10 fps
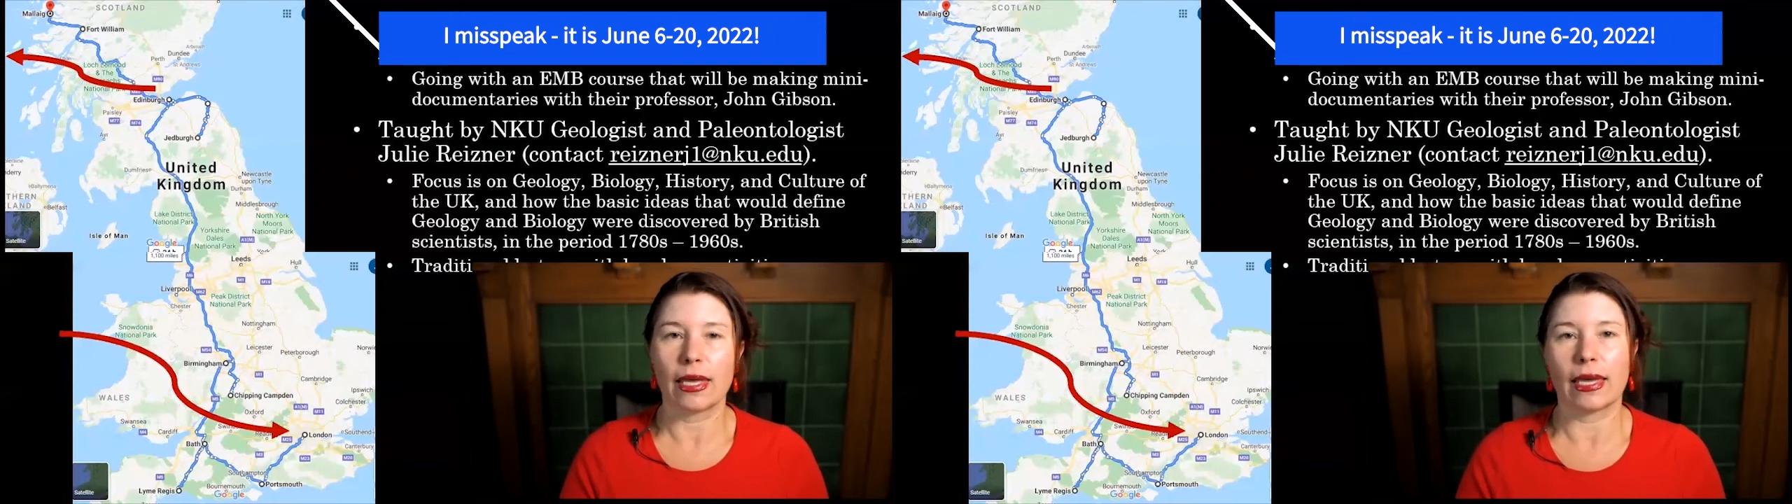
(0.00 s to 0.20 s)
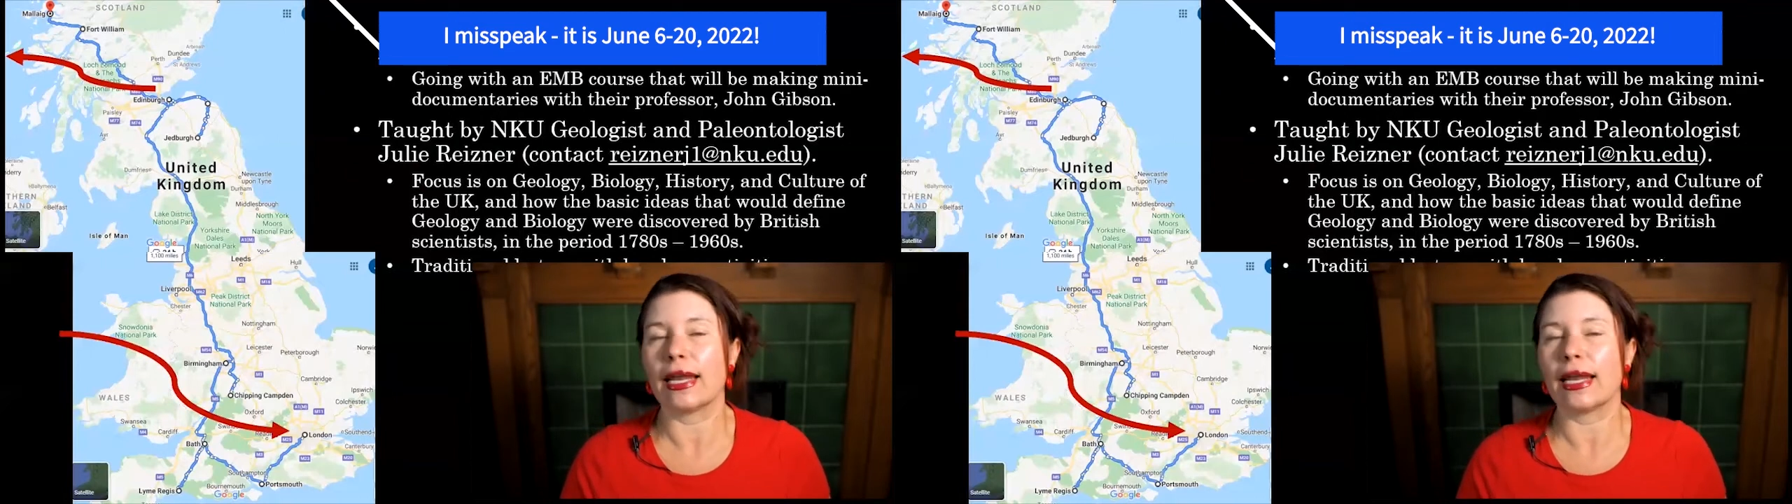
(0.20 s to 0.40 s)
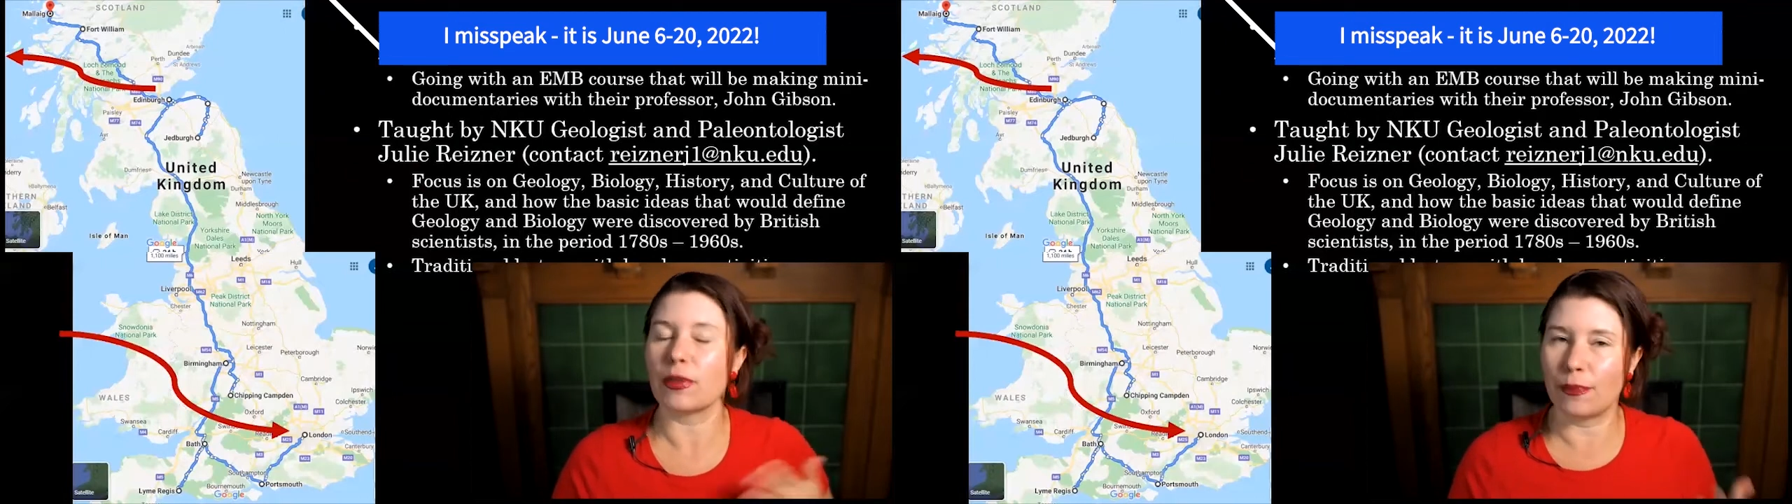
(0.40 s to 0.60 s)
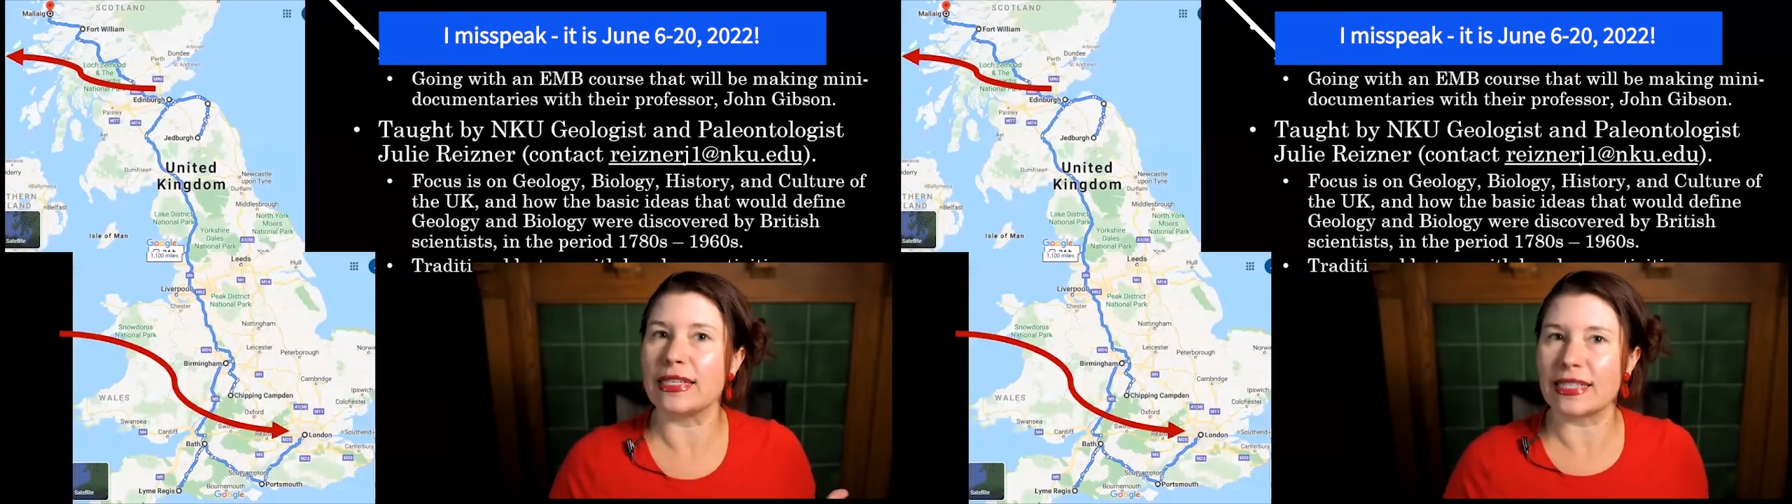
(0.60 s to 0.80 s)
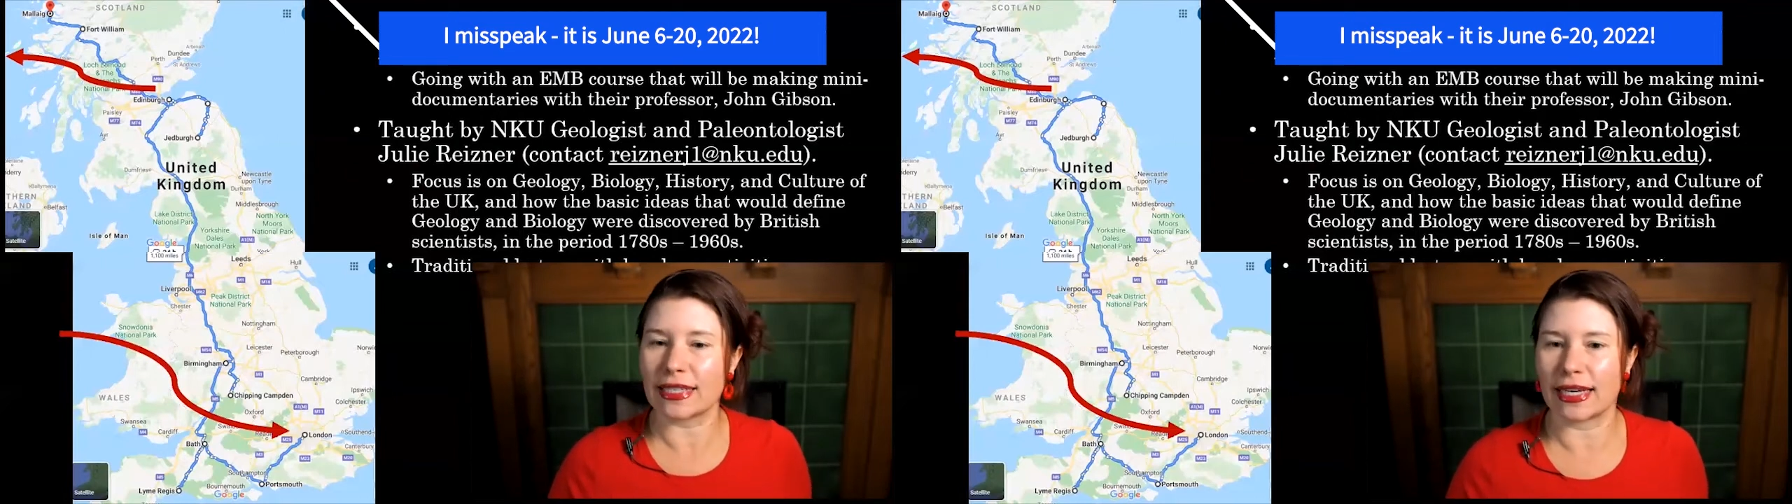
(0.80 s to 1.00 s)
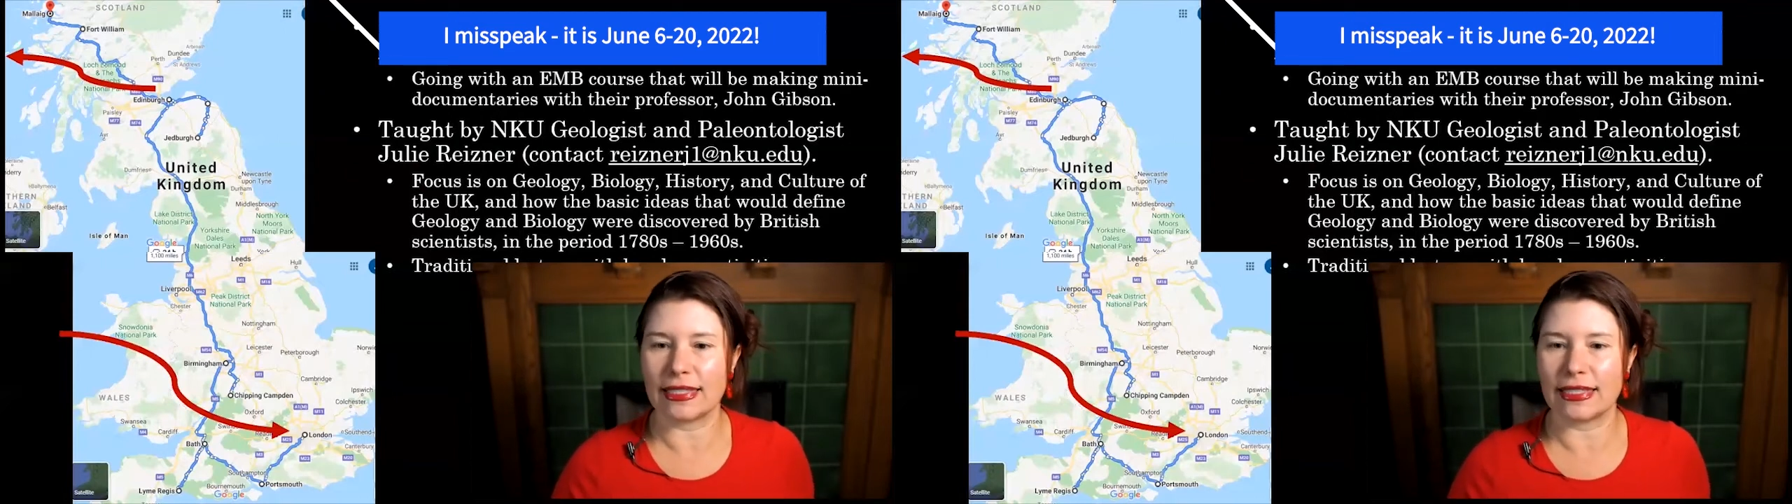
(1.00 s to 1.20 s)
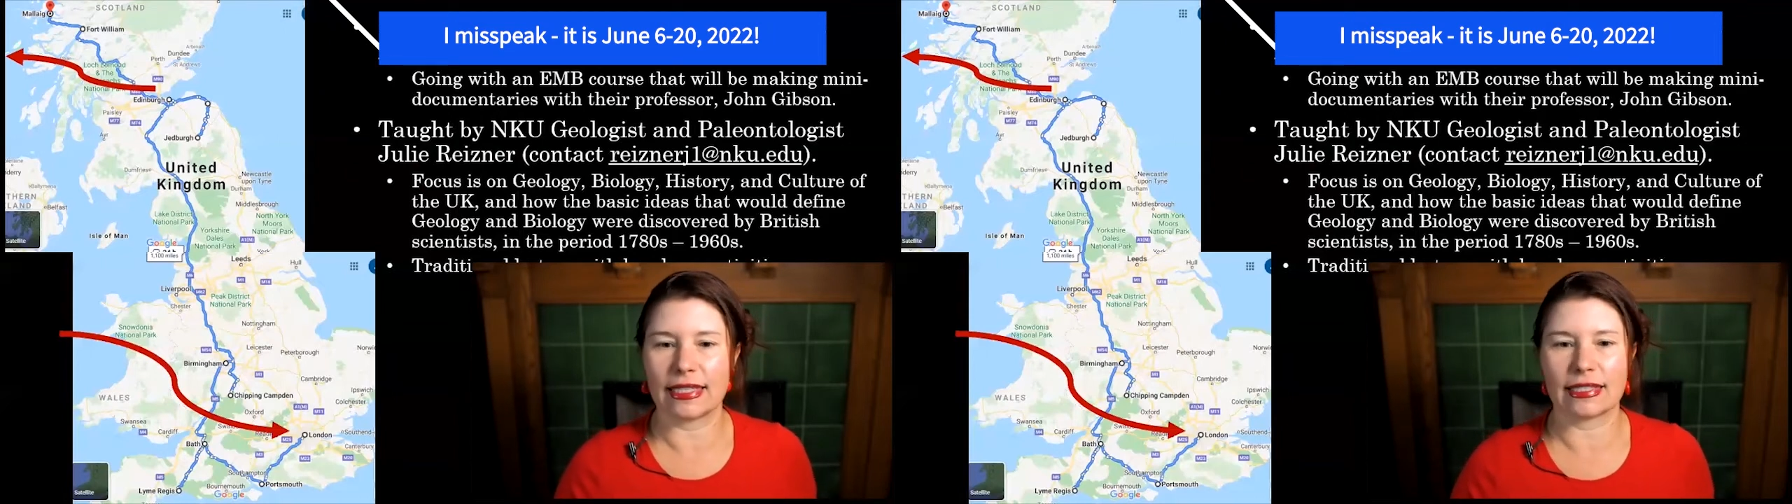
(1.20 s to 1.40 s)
and how the basic ideas